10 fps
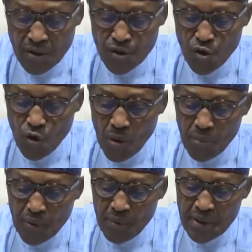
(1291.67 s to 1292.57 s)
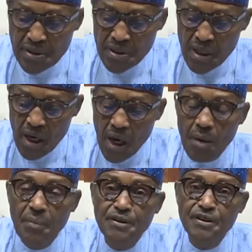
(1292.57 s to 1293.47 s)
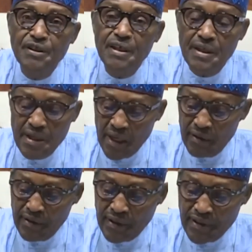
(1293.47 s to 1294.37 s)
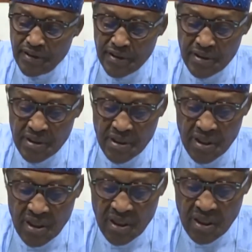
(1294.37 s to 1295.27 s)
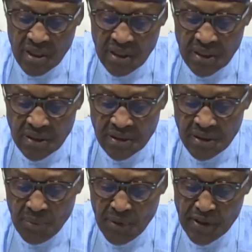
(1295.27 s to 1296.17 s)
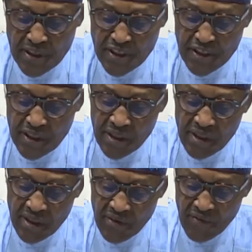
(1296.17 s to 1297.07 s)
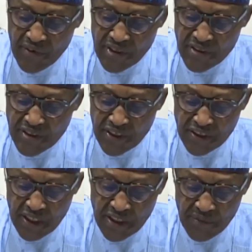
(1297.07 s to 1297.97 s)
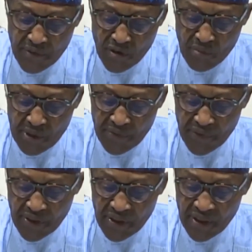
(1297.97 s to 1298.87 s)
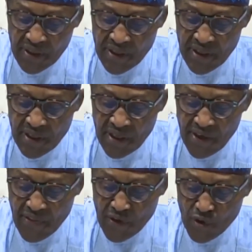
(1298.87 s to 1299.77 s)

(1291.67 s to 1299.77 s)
To complement our budgetary allocations, the Presidential Infrastructure Development Fund and the